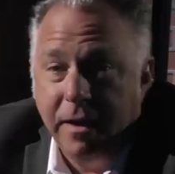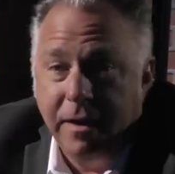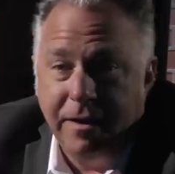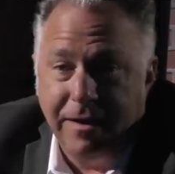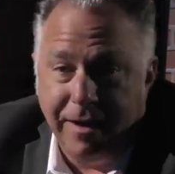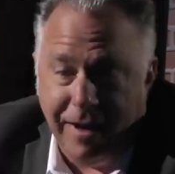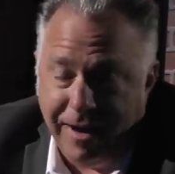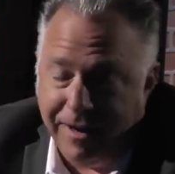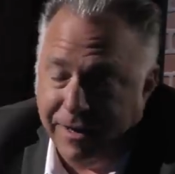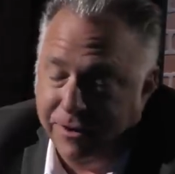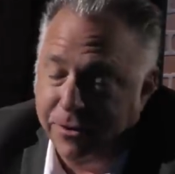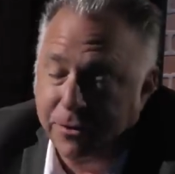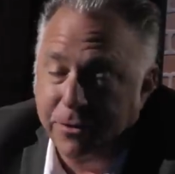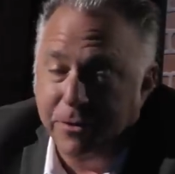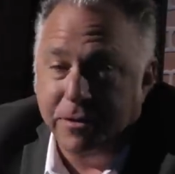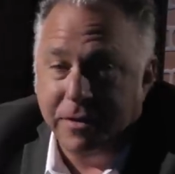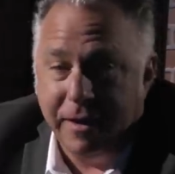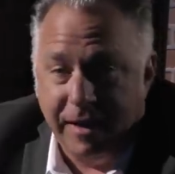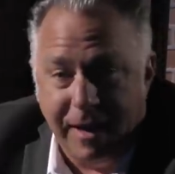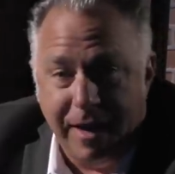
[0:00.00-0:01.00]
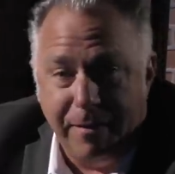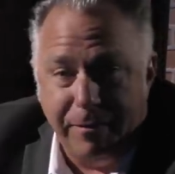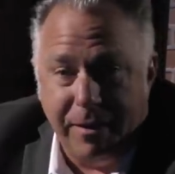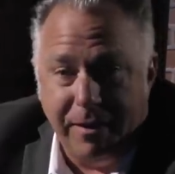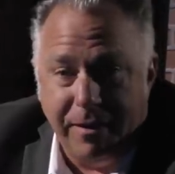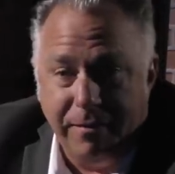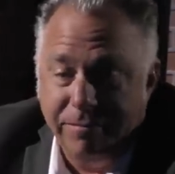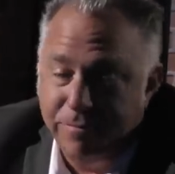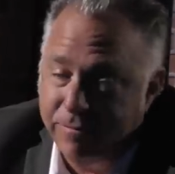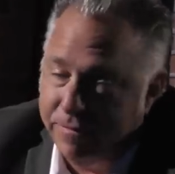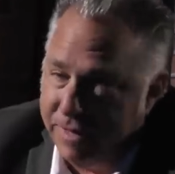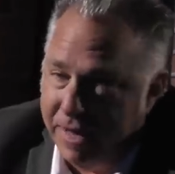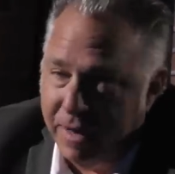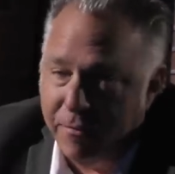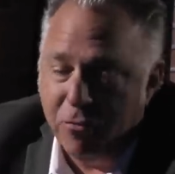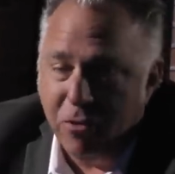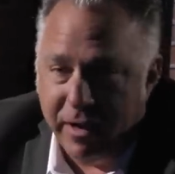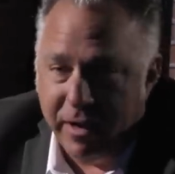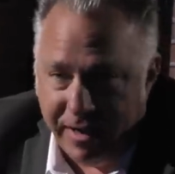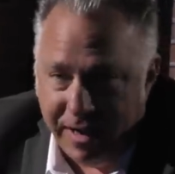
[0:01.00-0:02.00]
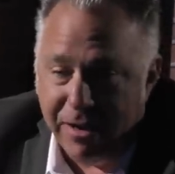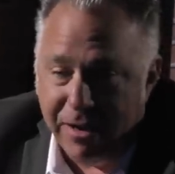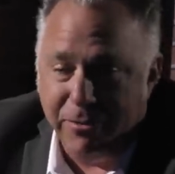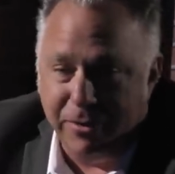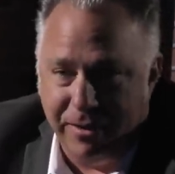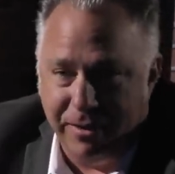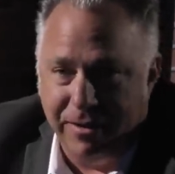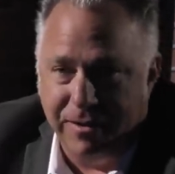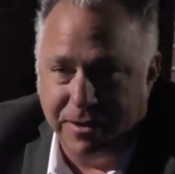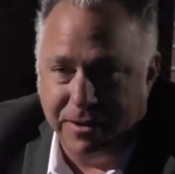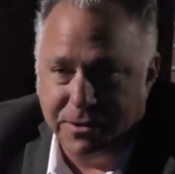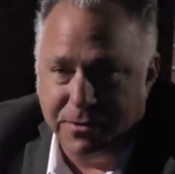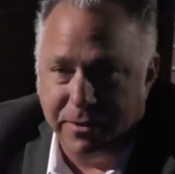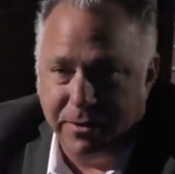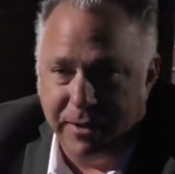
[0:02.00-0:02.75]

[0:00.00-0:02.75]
Cock-a-doodle Cammy came right out with it this